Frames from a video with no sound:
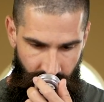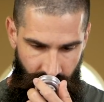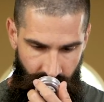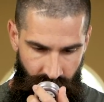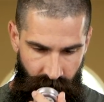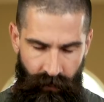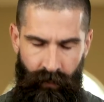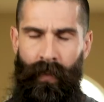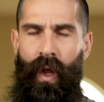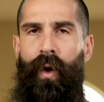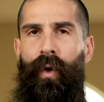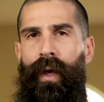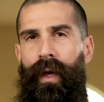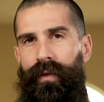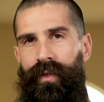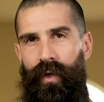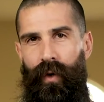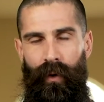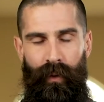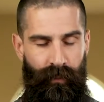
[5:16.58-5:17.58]
Okay,
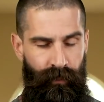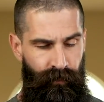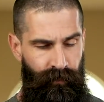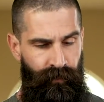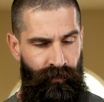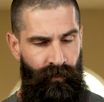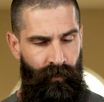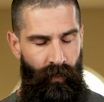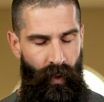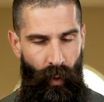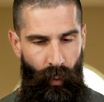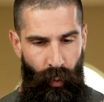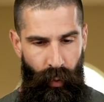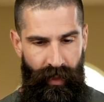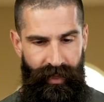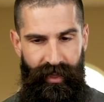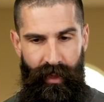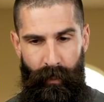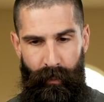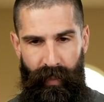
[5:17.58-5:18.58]
so
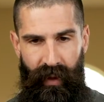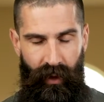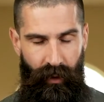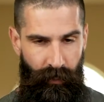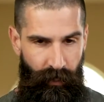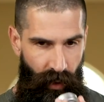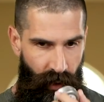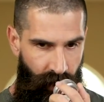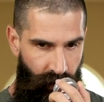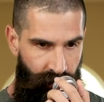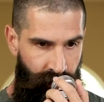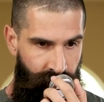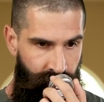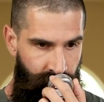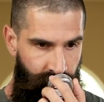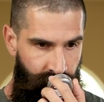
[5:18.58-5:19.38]
with the beard balm